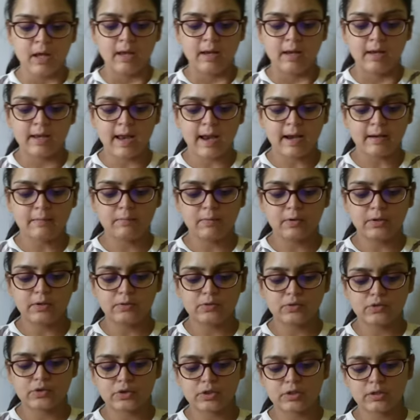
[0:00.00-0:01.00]
Land
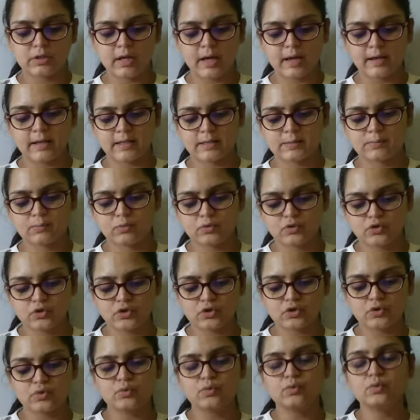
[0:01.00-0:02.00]
pollution and
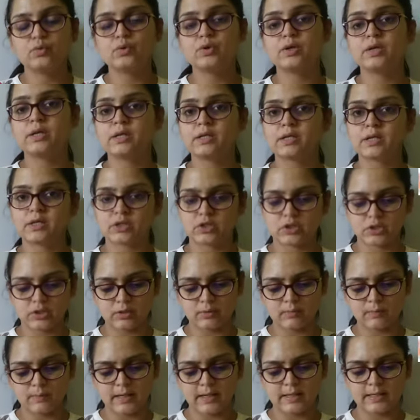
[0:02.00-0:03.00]
exposure to
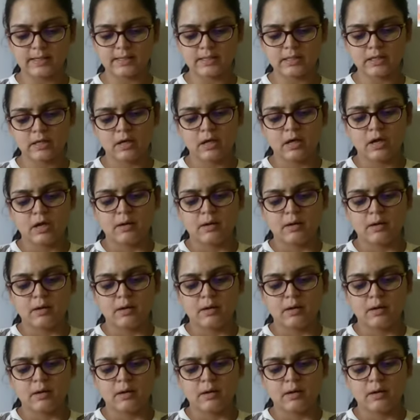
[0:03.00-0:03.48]
industrial waste